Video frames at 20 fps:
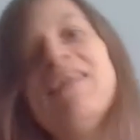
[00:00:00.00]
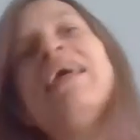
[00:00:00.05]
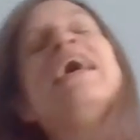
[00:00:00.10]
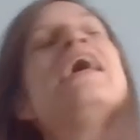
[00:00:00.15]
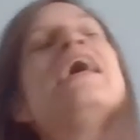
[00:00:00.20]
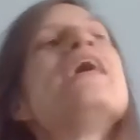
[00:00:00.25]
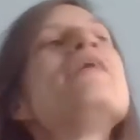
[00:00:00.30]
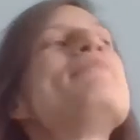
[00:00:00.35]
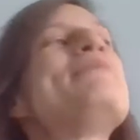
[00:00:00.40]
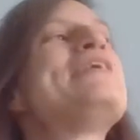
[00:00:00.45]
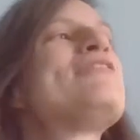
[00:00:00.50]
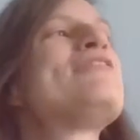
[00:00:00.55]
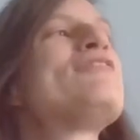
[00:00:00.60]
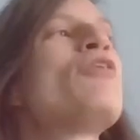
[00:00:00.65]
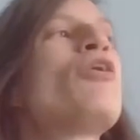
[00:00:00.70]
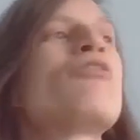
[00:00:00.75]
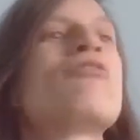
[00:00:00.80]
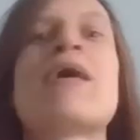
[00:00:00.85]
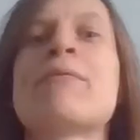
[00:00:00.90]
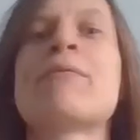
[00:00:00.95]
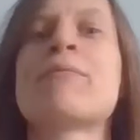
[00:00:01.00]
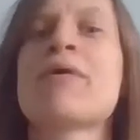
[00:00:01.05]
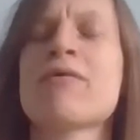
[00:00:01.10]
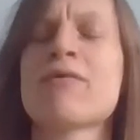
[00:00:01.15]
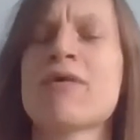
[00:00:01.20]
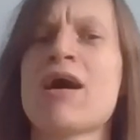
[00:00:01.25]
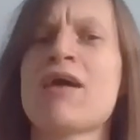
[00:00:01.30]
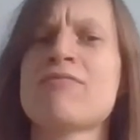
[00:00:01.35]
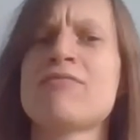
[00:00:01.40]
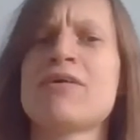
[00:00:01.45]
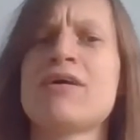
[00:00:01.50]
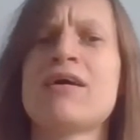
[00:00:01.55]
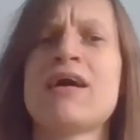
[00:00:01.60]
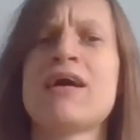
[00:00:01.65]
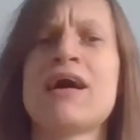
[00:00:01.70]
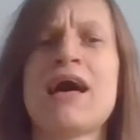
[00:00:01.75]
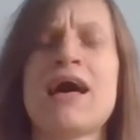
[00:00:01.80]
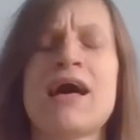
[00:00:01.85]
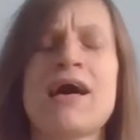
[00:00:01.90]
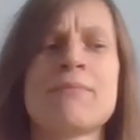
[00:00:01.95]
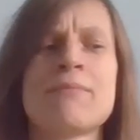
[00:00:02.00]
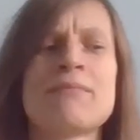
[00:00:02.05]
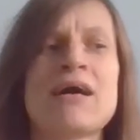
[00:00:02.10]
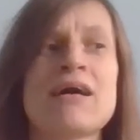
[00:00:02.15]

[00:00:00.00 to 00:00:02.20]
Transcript: I mean, it's not a wraparound cover um,